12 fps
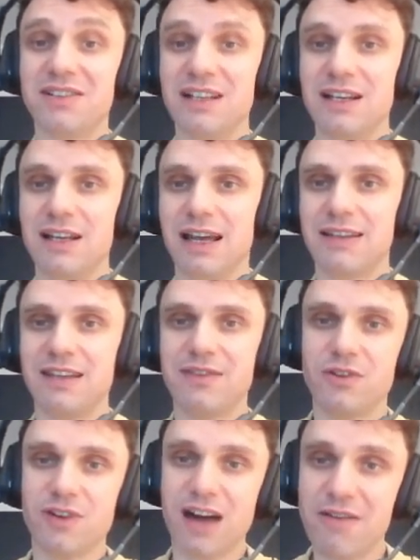And if
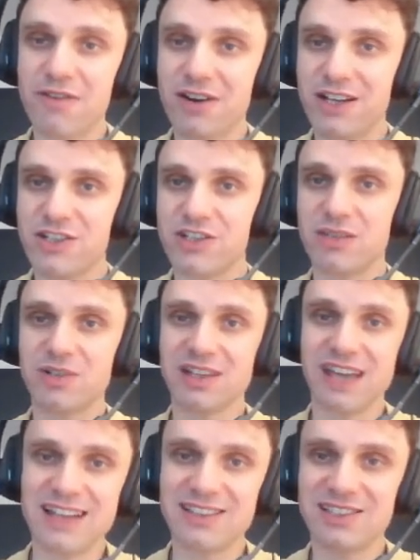you average, it will
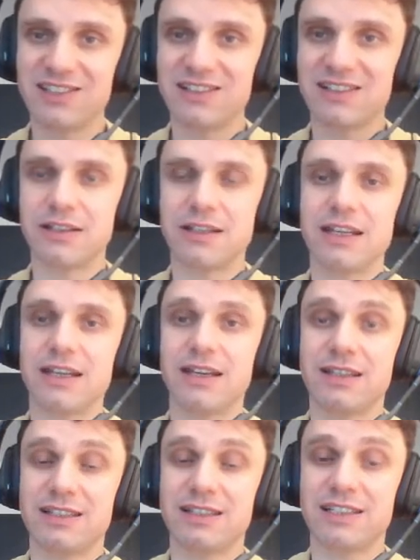cancel
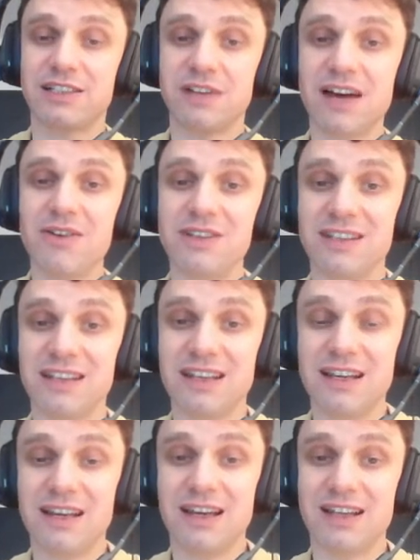itself out.
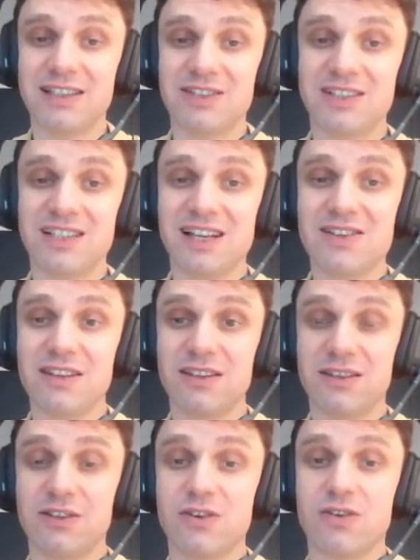As a result,
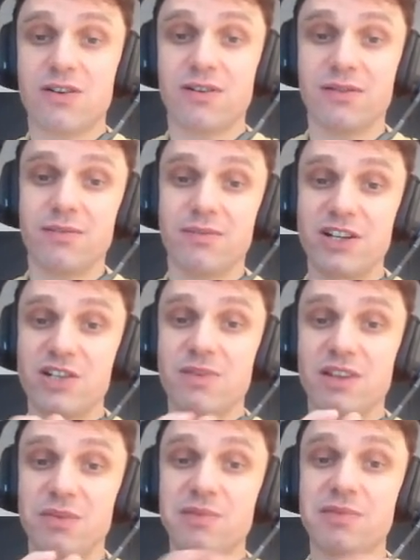your measurement
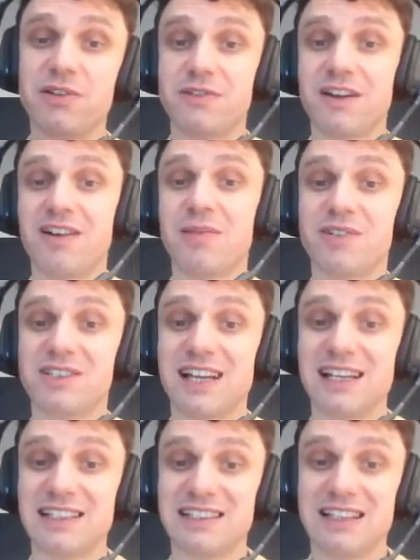will be fairly
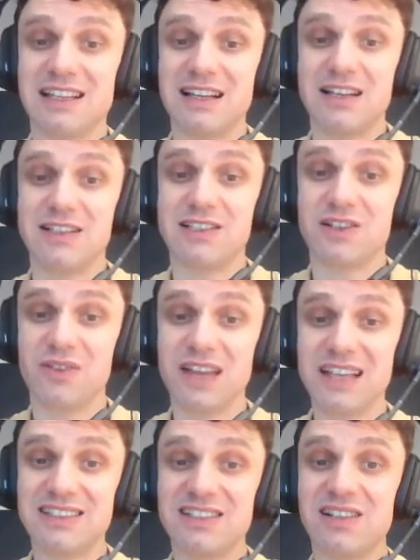precise. So
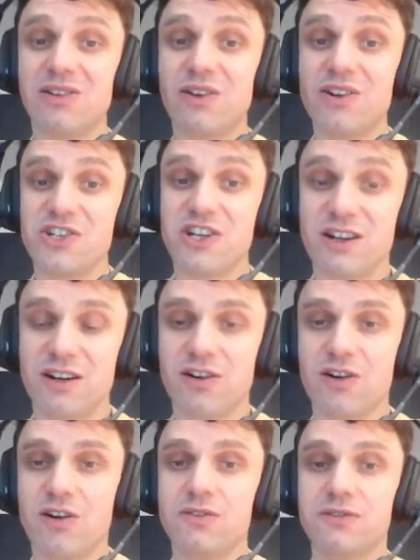that's the logic
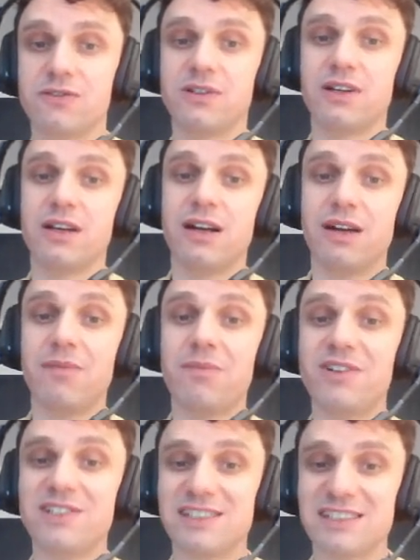of
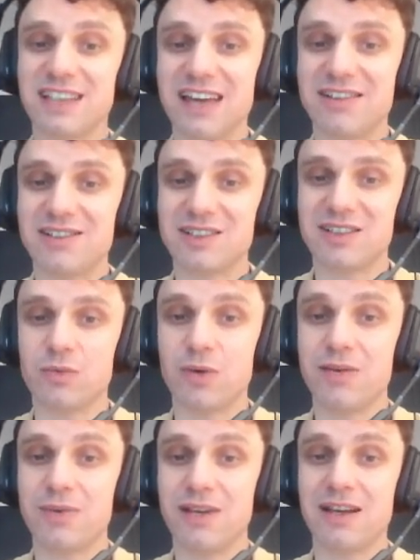composite scales
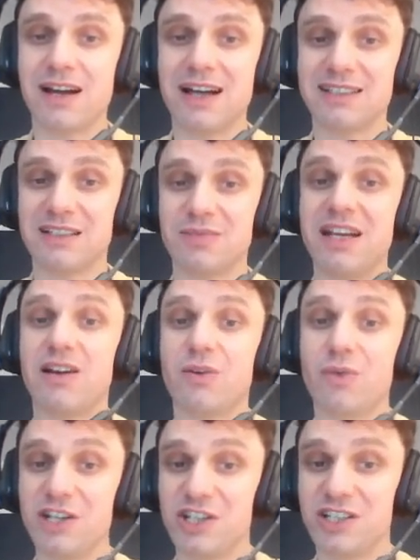when we ask many
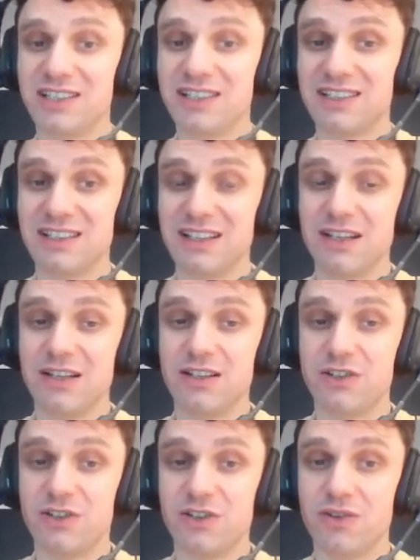questions
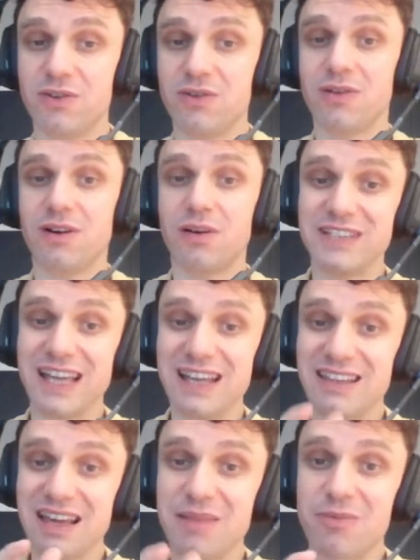to obtain
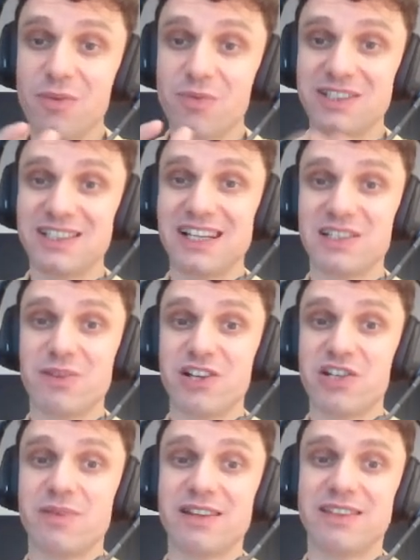a more precise
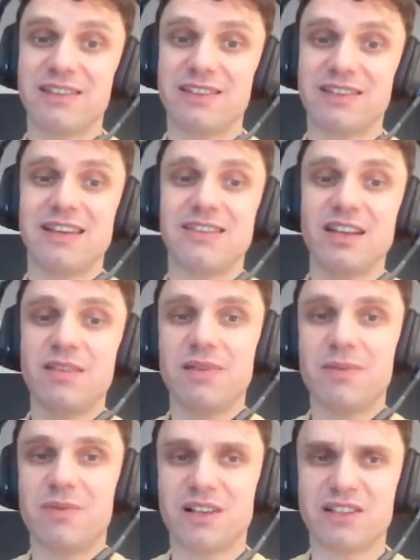measurement. And then
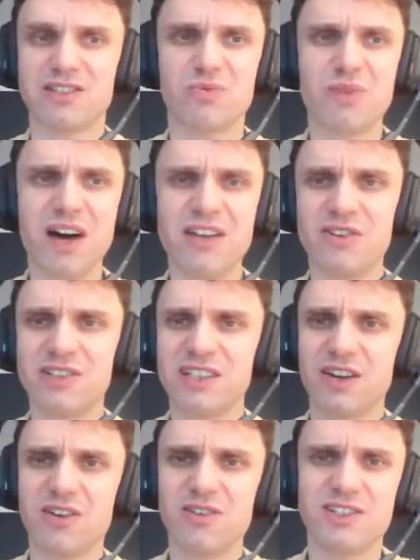people ask, why do you
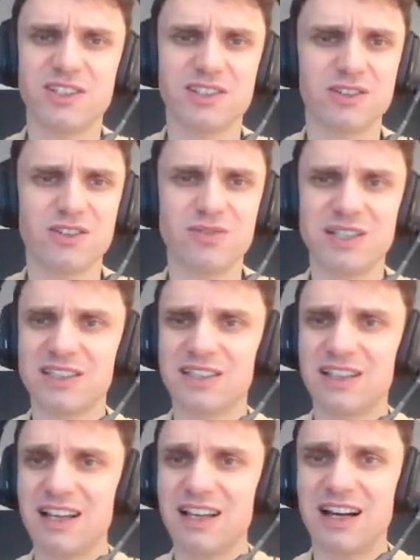psychologists always
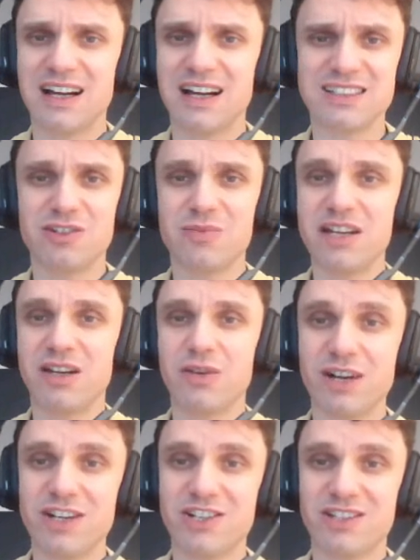ask so many
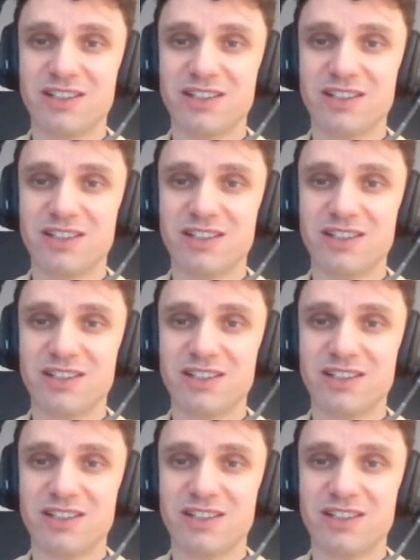questions?